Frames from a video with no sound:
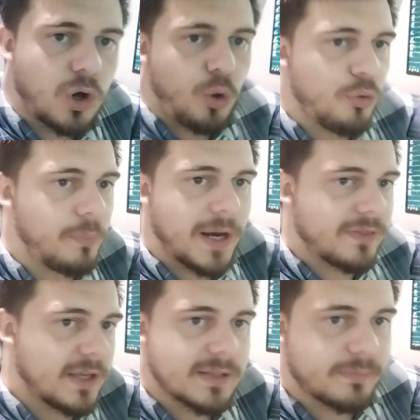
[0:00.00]
the
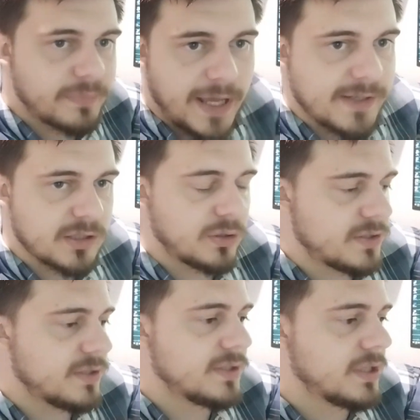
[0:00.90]
thing in place so it
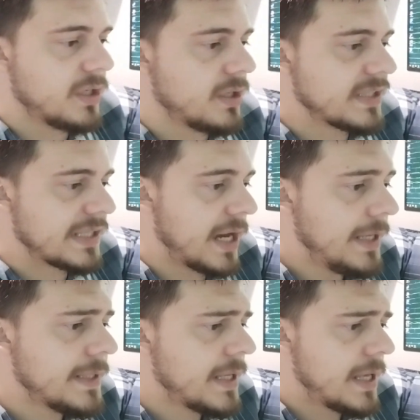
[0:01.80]
doesn't slide.
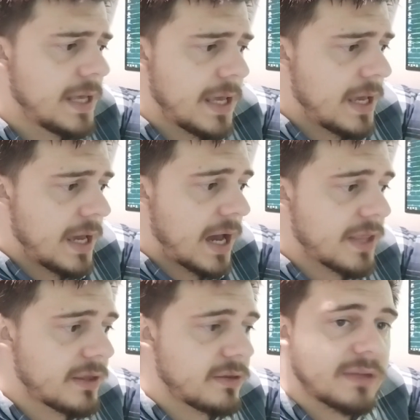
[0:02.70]
Other than that,